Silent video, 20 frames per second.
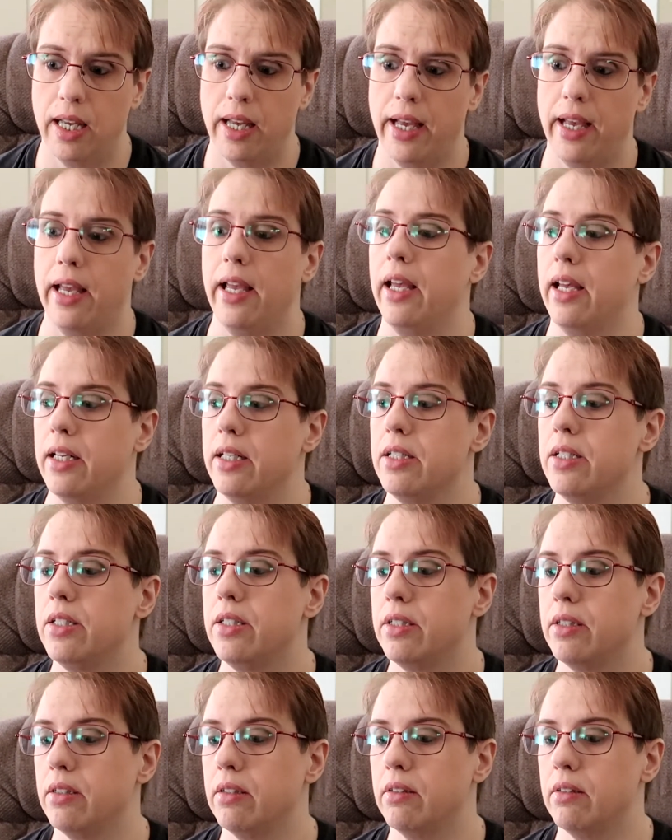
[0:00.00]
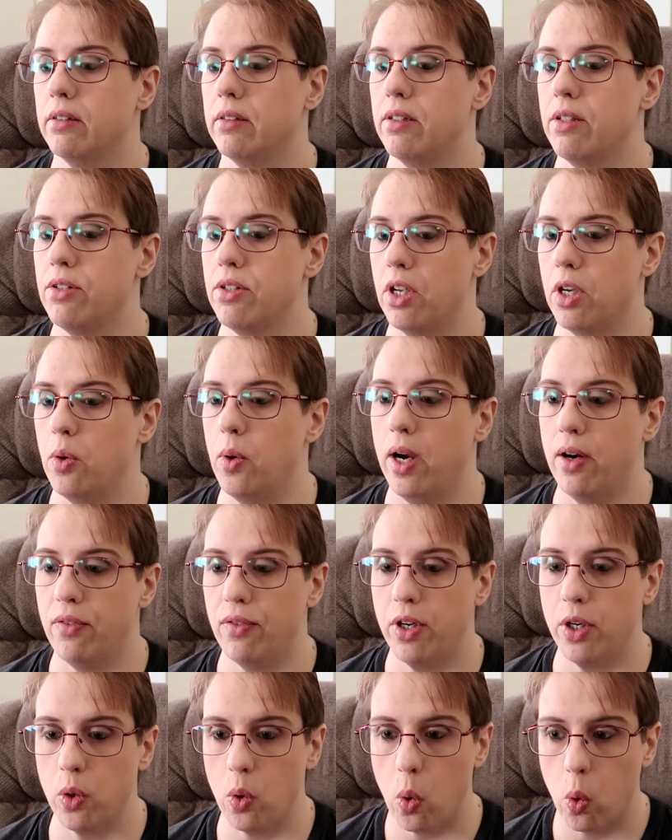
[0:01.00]
and so
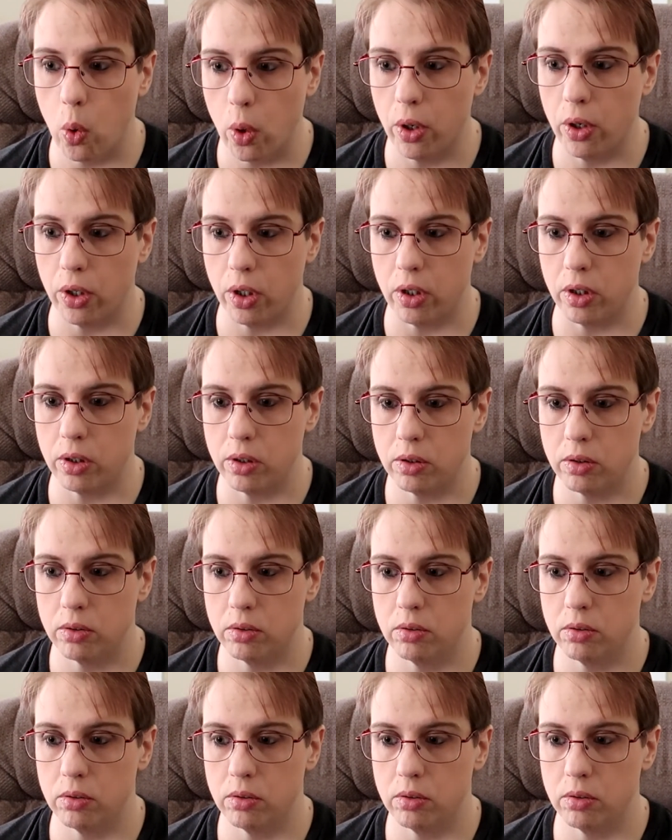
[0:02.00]
every quarter